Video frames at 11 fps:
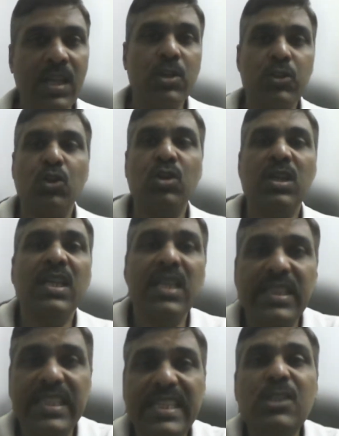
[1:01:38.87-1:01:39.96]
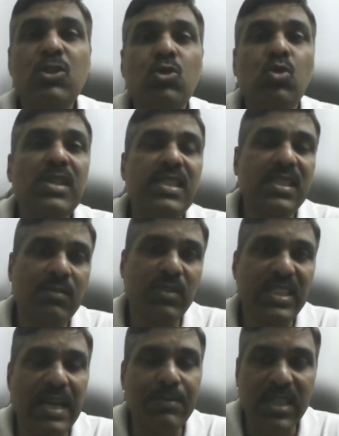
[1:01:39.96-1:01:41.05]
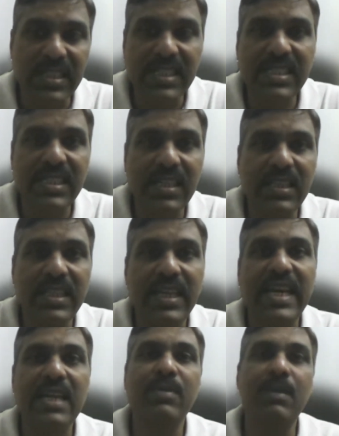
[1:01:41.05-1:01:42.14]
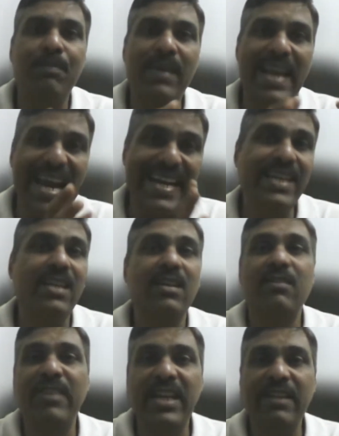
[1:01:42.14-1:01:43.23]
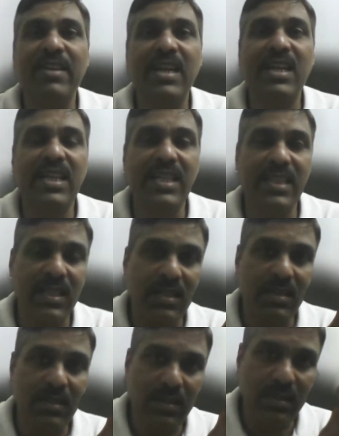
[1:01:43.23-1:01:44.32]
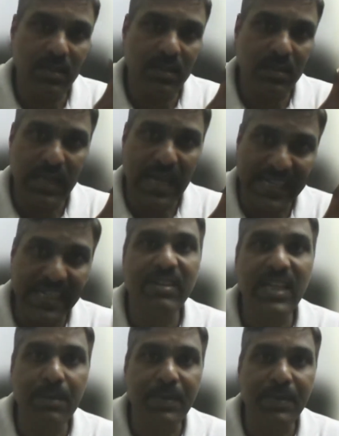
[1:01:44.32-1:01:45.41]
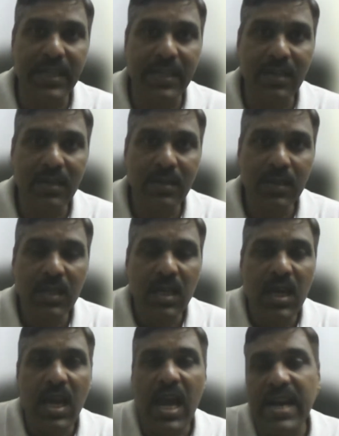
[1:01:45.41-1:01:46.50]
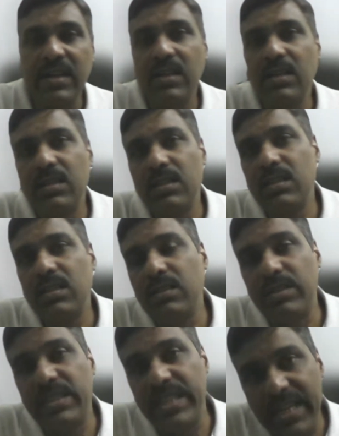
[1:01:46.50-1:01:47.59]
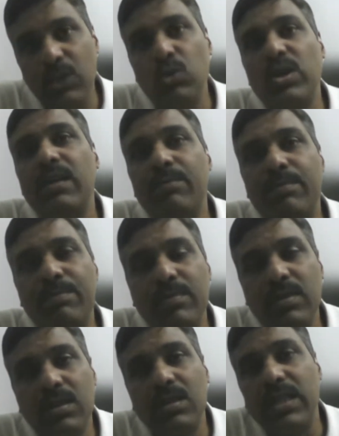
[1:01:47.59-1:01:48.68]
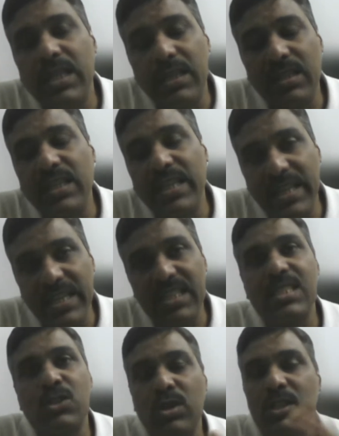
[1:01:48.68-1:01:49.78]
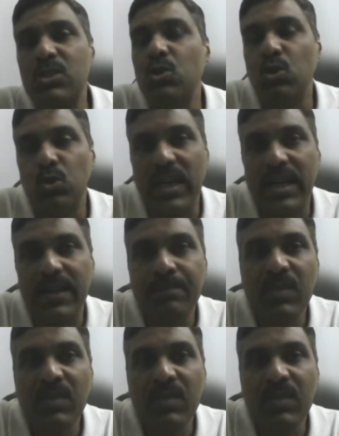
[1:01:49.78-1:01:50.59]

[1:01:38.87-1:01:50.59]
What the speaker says: So these tools, which I am suggesting, they can be planned very well in the activity period, and there you can engage the students to do that.